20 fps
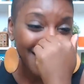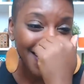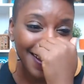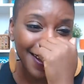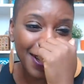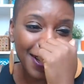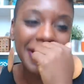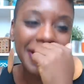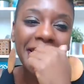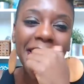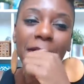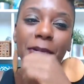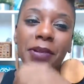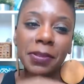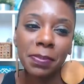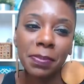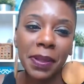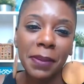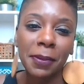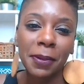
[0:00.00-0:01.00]
There was
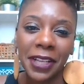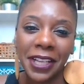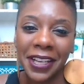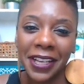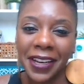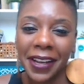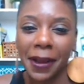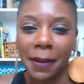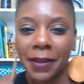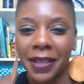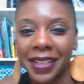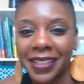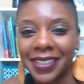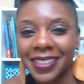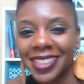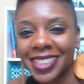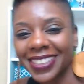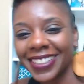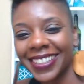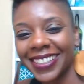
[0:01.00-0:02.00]
people in there, bitch.
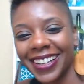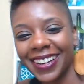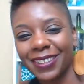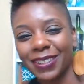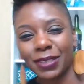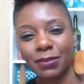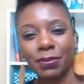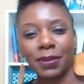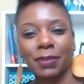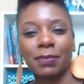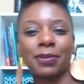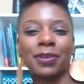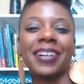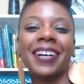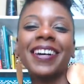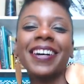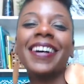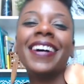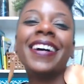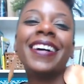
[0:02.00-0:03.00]
There was people
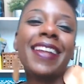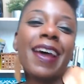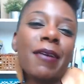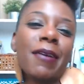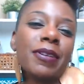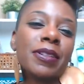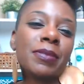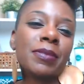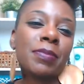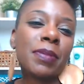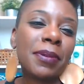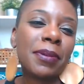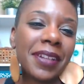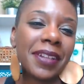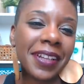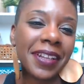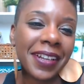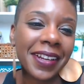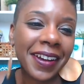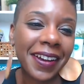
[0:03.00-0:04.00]

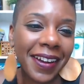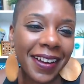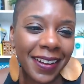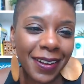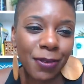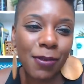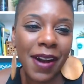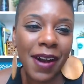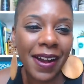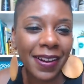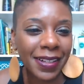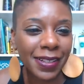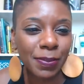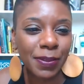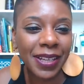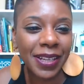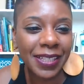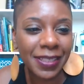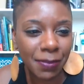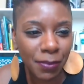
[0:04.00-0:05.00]
in there. Wildest
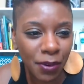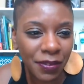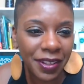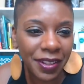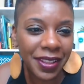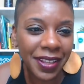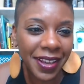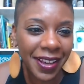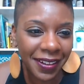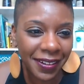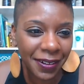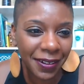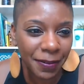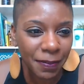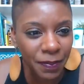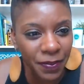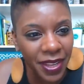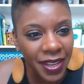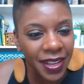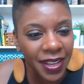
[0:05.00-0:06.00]
place, movie theater.
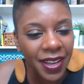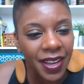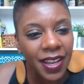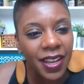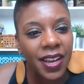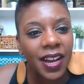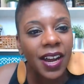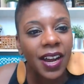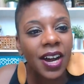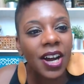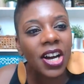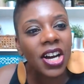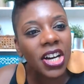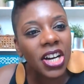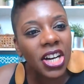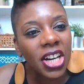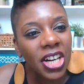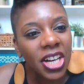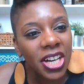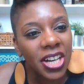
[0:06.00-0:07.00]

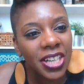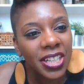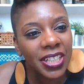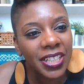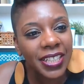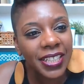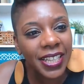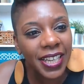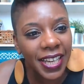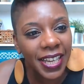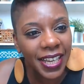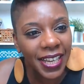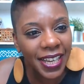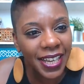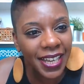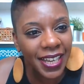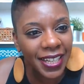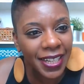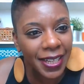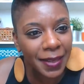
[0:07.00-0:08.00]

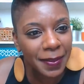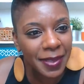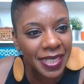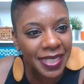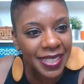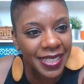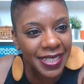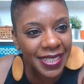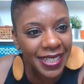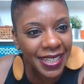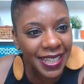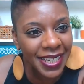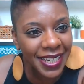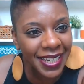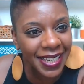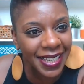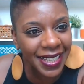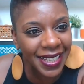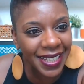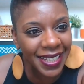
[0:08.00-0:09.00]
Okay, let me
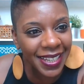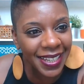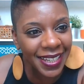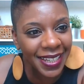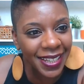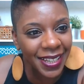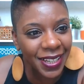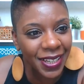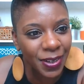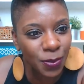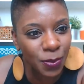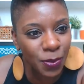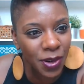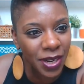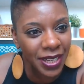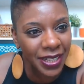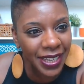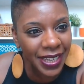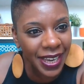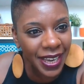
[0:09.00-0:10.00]
see.
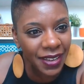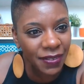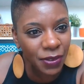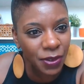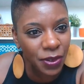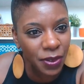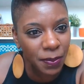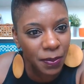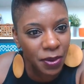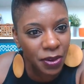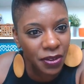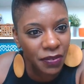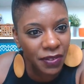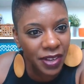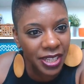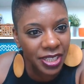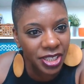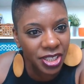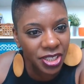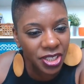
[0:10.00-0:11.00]
What gave you the
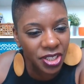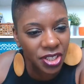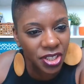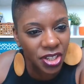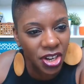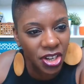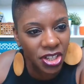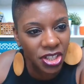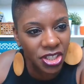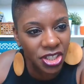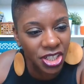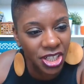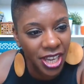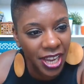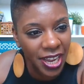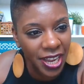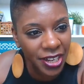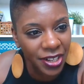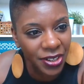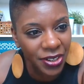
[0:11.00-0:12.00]
motivation to start a
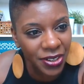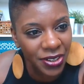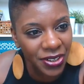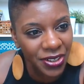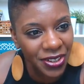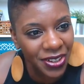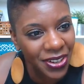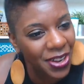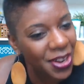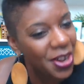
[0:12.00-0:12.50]
channel?